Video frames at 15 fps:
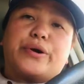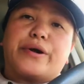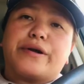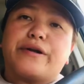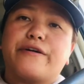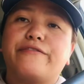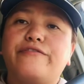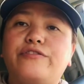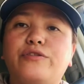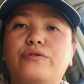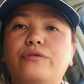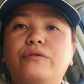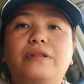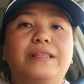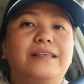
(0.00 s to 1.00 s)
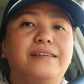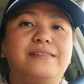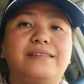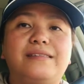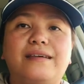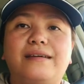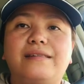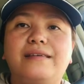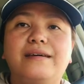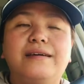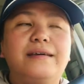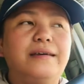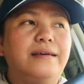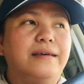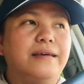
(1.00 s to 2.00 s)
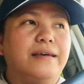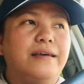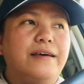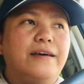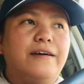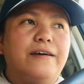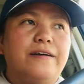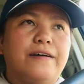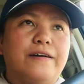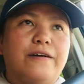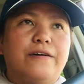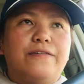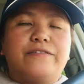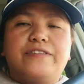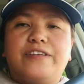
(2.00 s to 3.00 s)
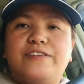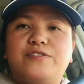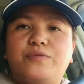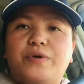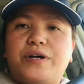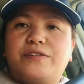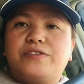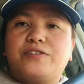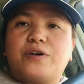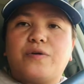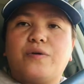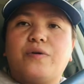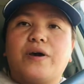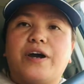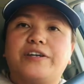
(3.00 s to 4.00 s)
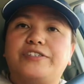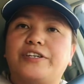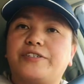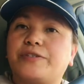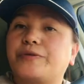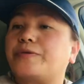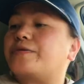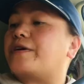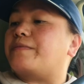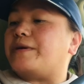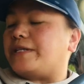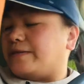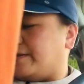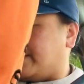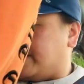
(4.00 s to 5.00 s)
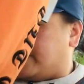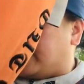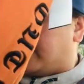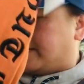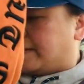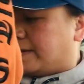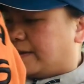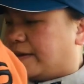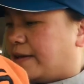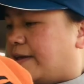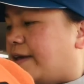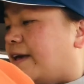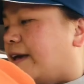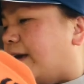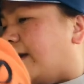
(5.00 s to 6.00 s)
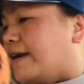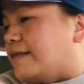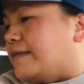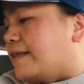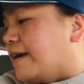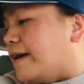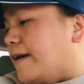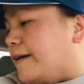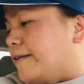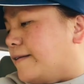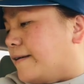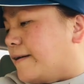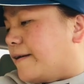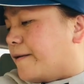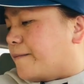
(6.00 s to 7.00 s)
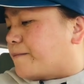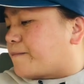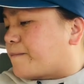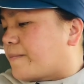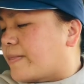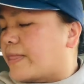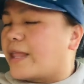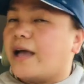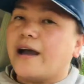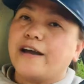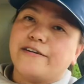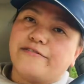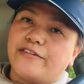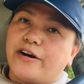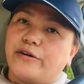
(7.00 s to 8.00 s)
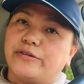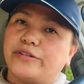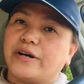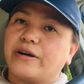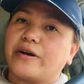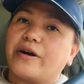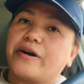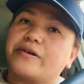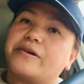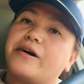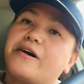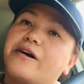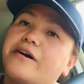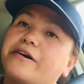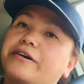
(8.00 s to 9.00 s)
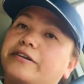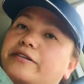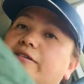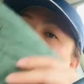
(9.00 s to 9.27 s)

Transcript: are a few listed of this one, so I just grab it. And then I found a Carhartt